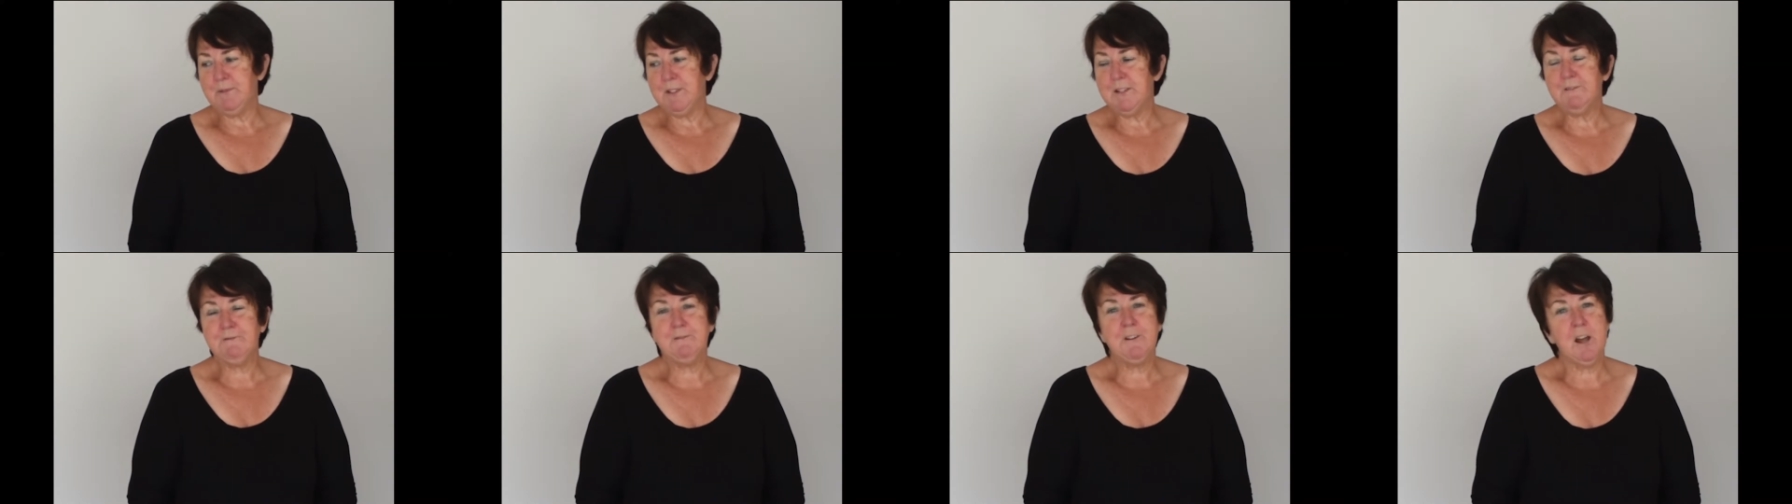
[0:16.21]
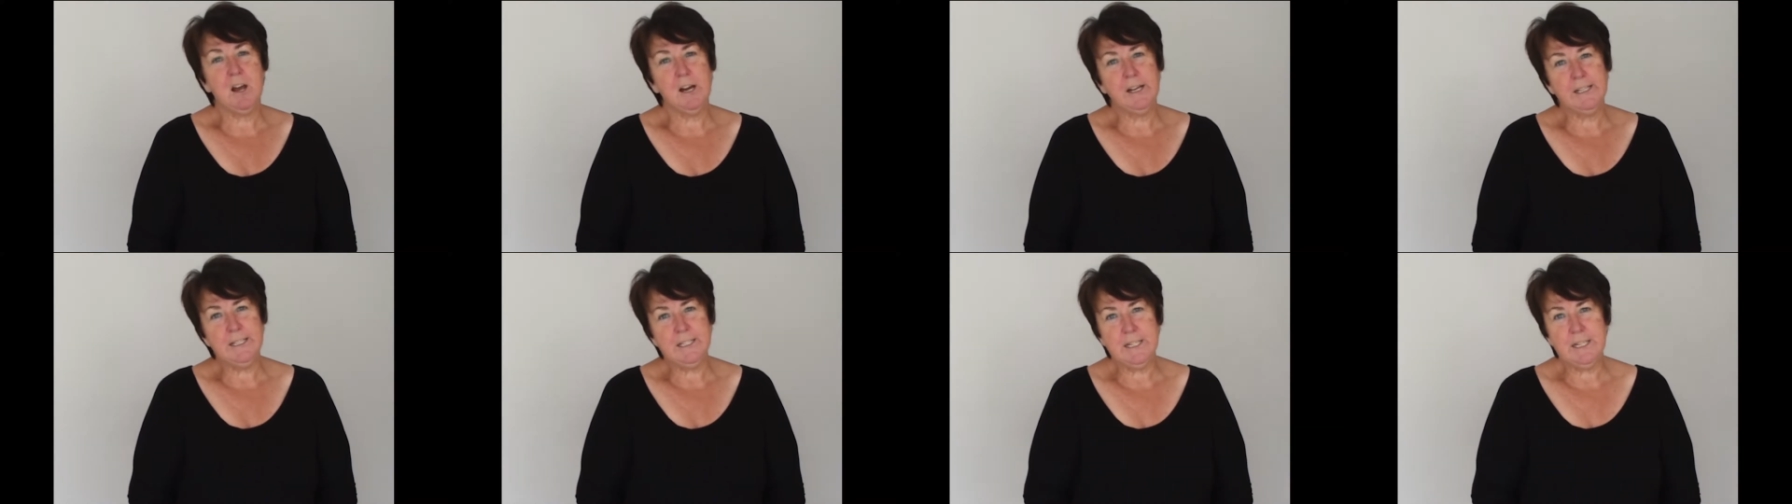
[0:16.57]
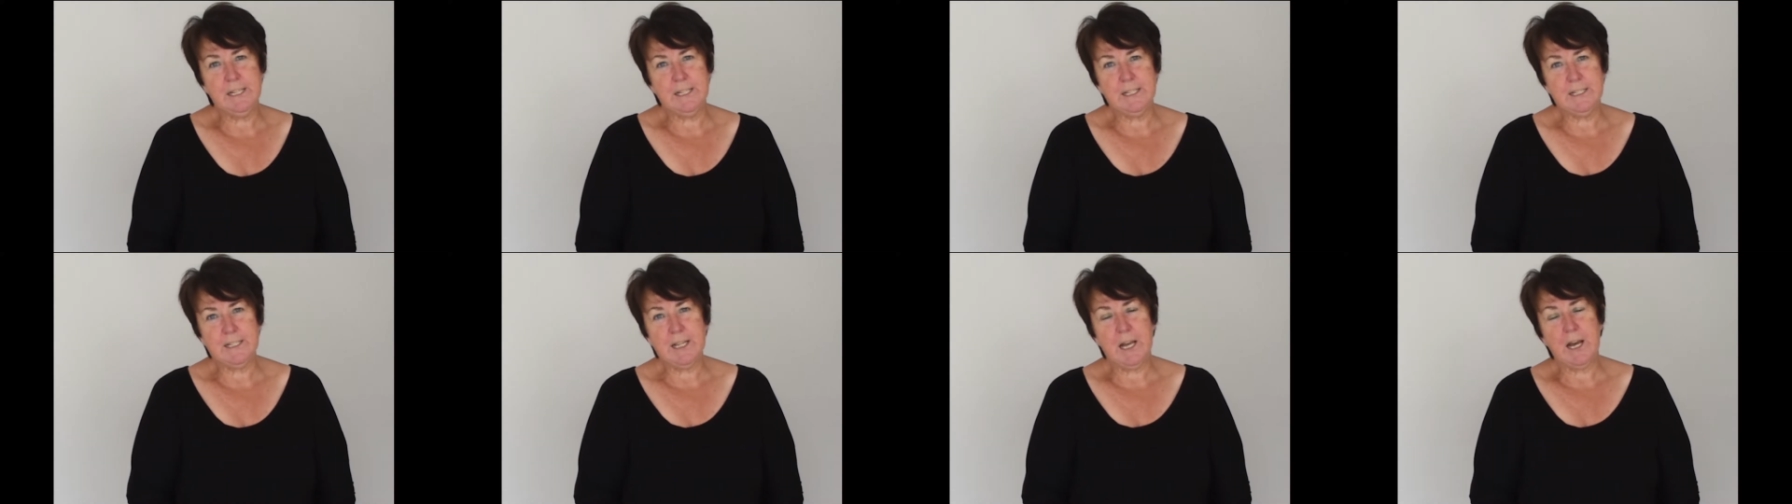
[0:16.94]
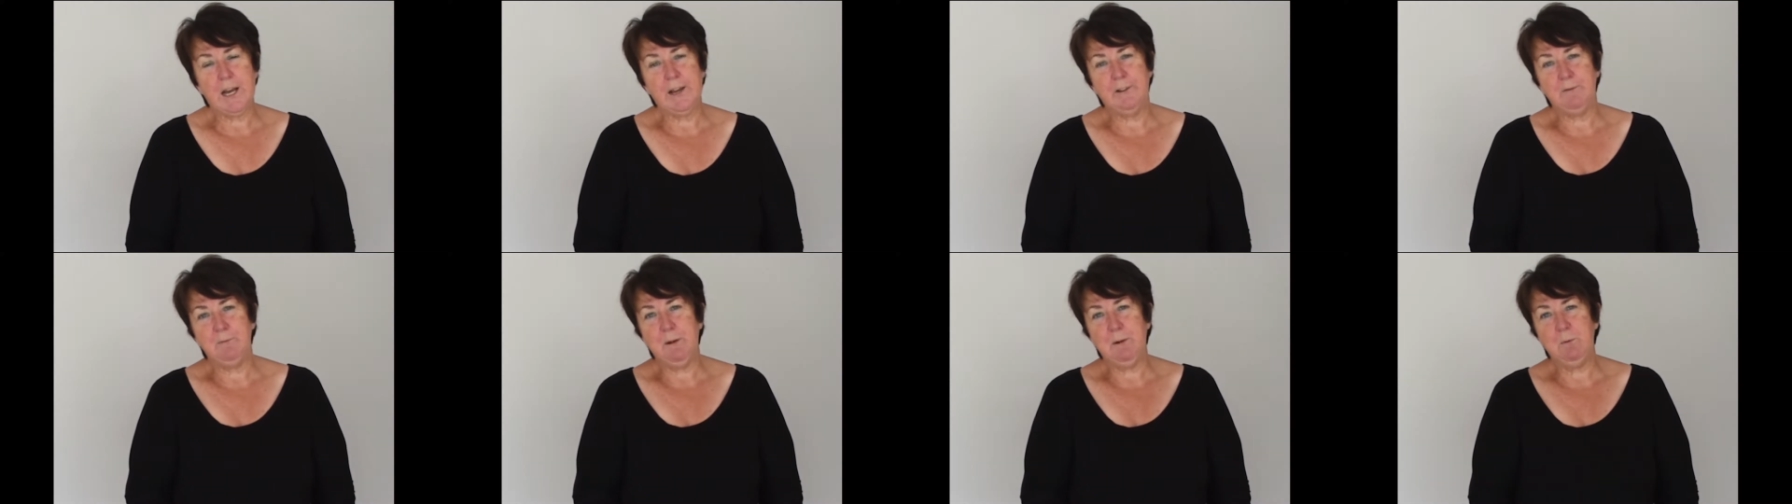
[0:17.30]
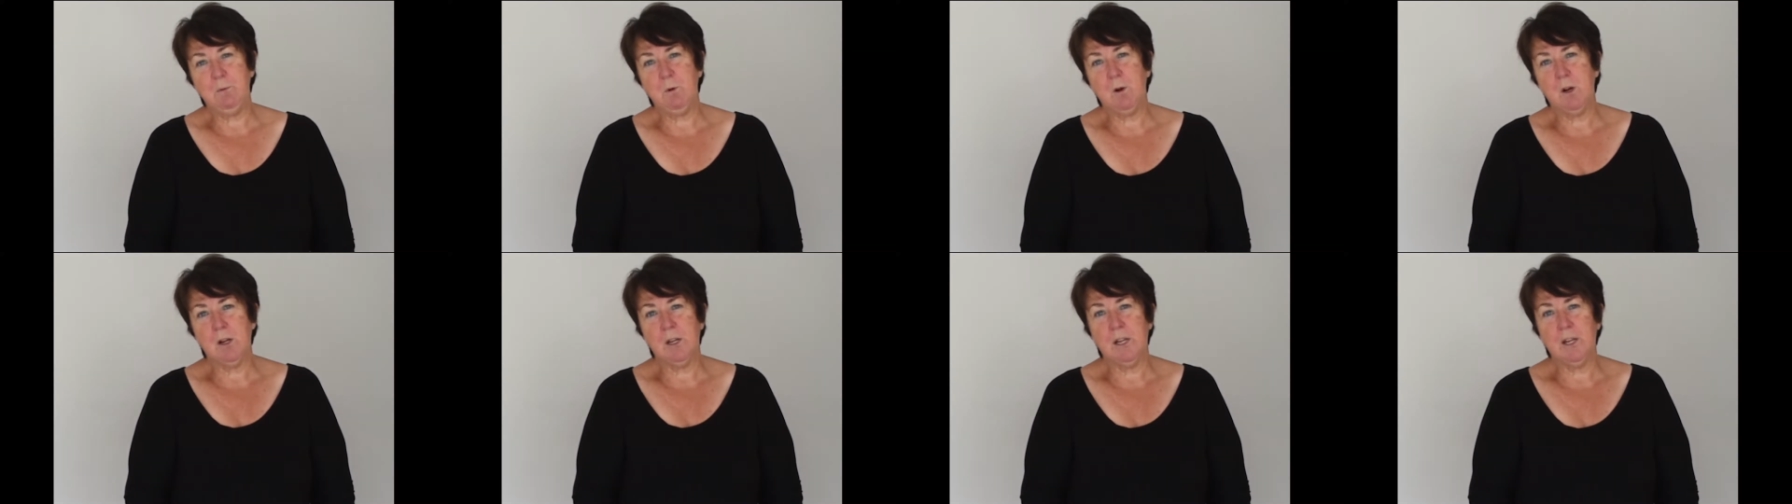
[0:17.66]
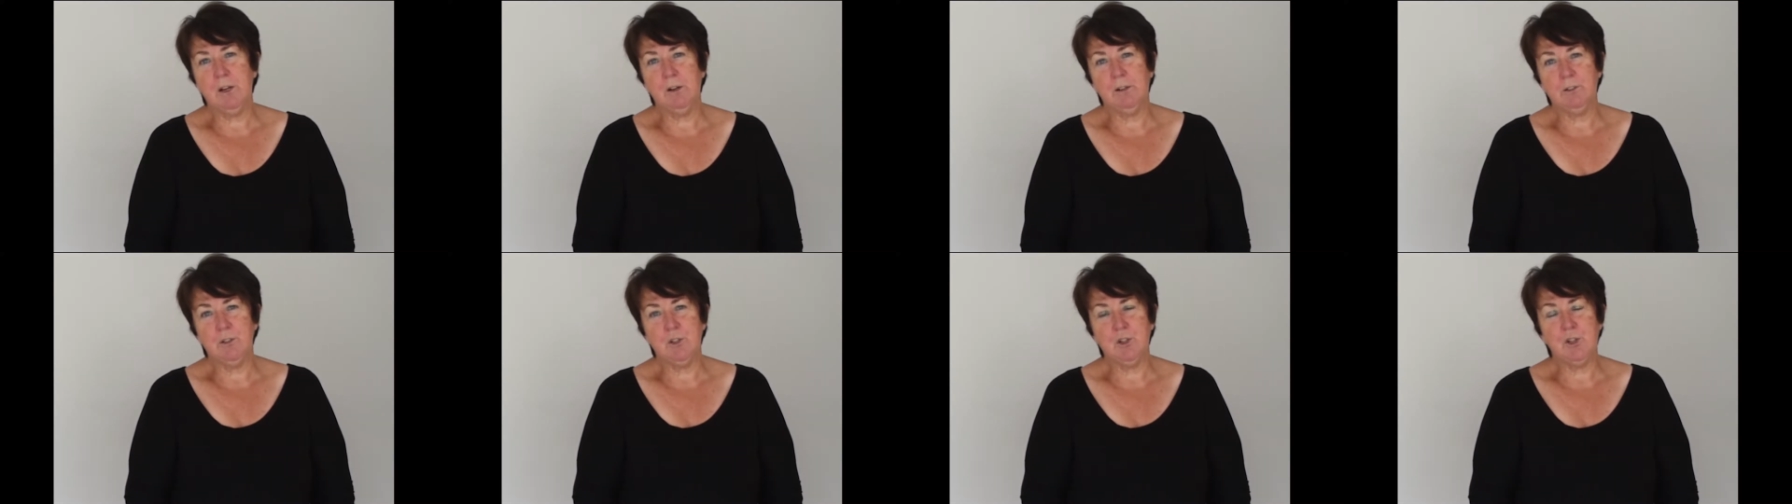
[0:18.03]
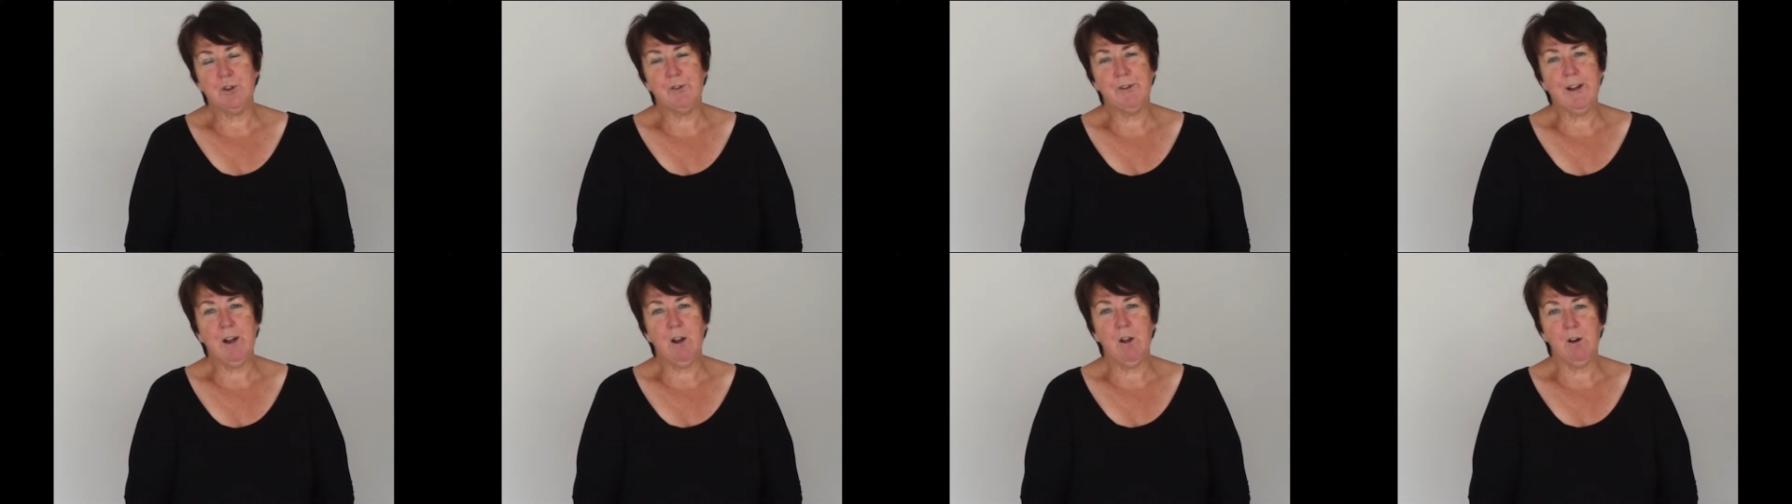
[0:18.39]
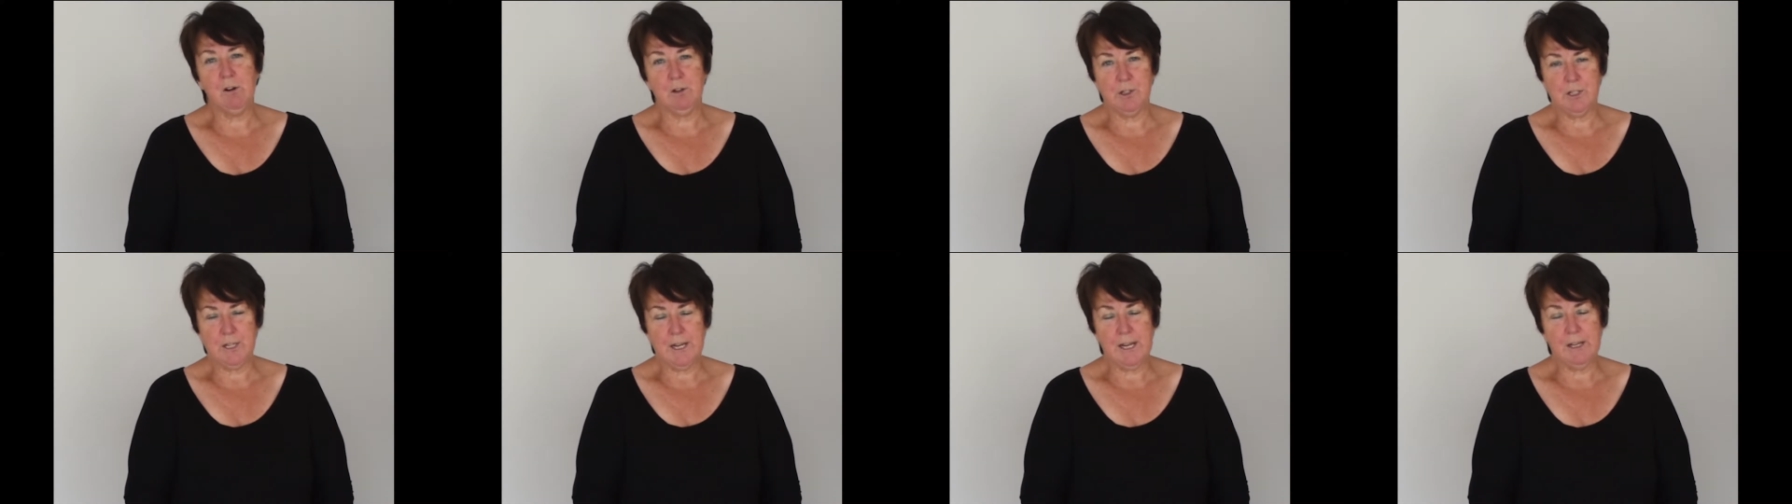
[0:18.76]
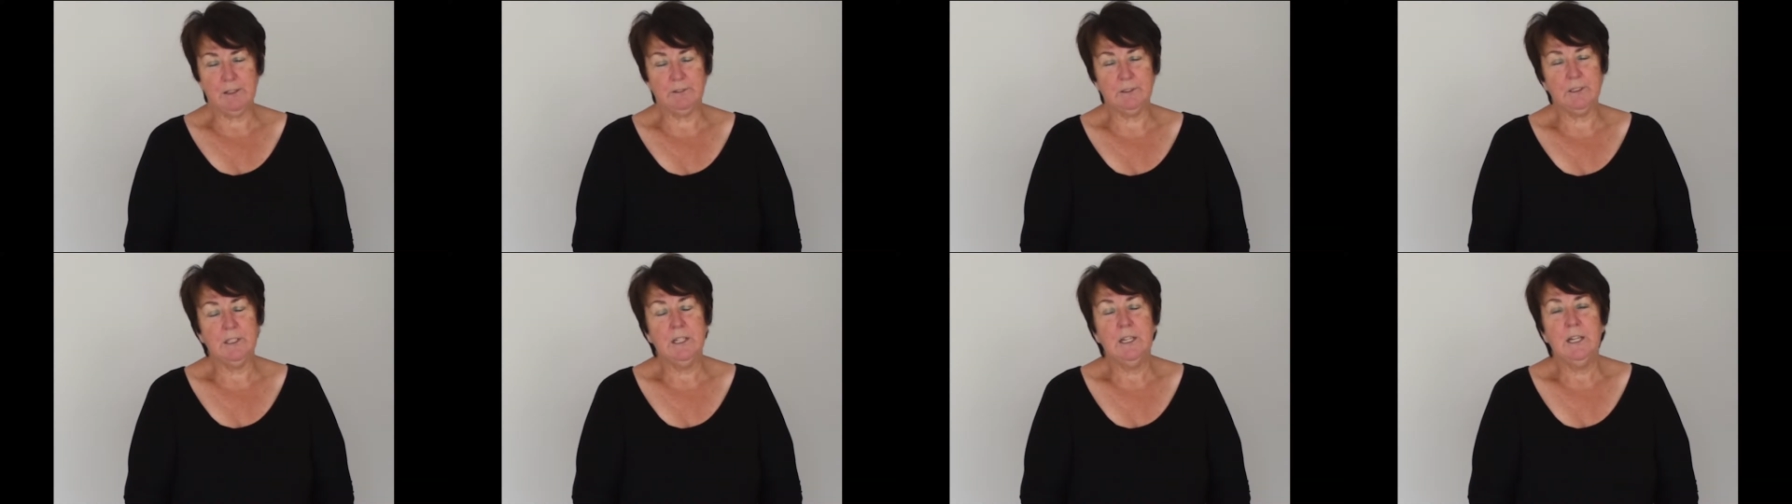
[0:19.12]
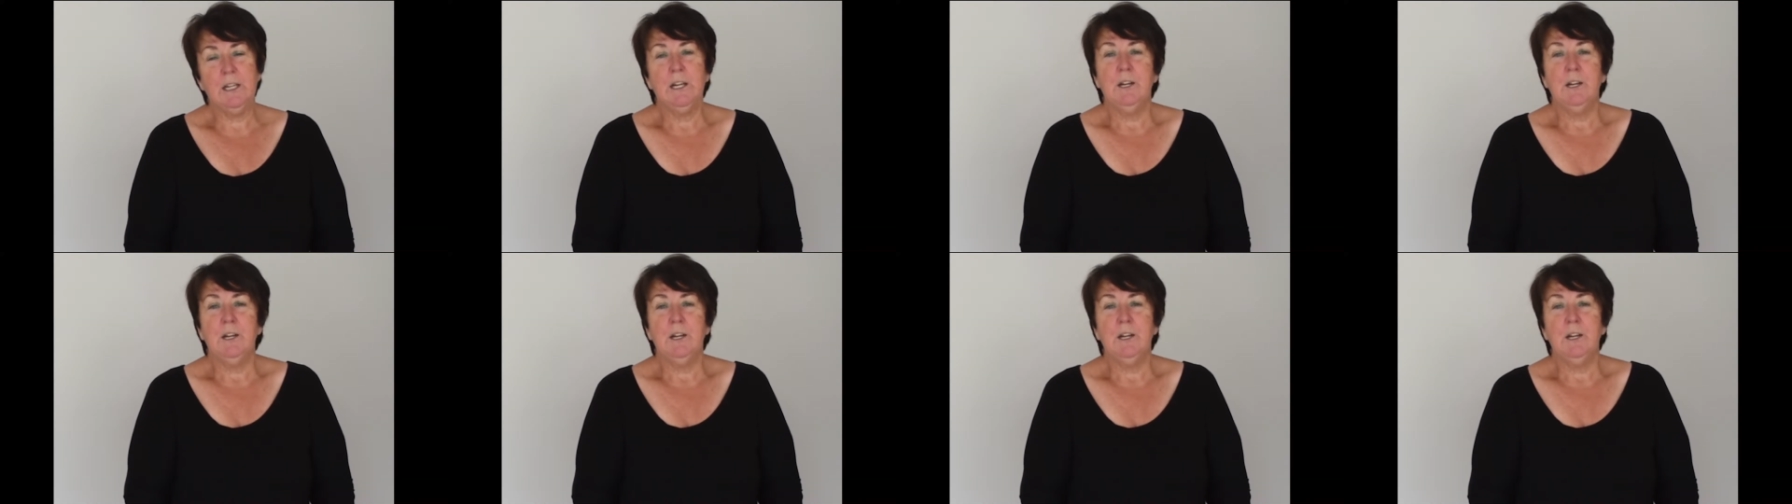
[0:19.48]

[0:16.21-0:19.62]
different ideas that I've been working on during lockdown